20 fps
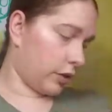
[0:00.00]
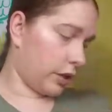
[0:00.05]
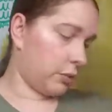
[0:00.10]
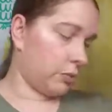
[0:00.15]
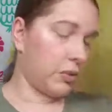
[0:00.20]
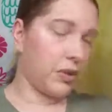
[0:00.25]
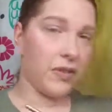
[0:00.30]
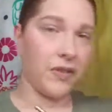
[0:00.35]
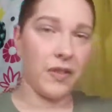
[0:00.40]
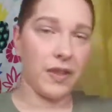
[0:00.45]

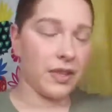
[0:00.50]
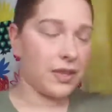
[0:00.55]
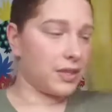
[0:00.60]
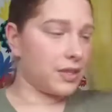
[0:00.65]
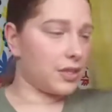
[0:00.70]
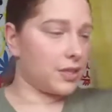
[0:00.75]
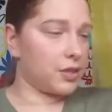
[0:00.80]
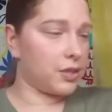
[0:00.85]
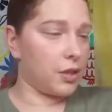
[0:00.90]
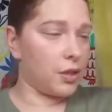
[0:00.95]
With
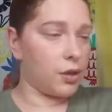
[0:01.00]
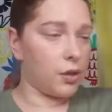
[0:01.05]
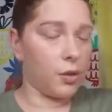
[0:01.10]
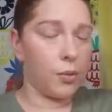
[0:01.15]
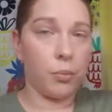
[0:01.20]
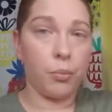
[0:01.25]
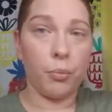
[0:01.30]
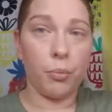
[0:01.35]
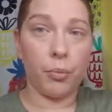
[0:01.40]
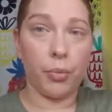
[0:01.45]
this
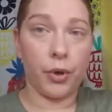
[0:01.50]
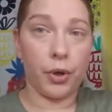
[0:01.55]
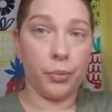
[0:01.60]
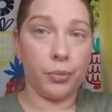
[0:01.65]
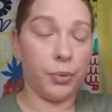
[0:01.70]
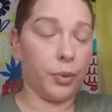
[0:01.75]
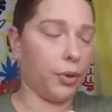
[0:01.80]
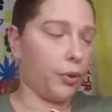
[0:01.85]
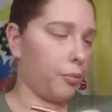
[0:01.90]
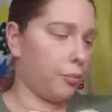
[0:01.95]

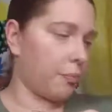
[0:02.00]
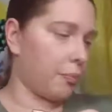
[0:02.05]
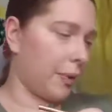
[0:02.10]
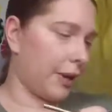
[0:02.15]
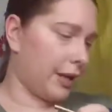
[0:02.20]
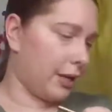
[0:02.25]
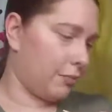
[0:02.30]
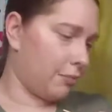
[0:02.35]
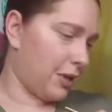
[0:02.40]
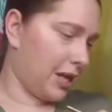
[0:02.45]
purple
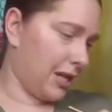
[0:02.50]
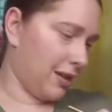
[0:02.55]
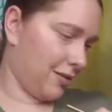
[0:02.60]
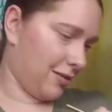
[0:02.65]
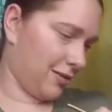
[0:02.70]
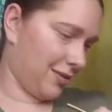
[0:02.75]
Bite Me.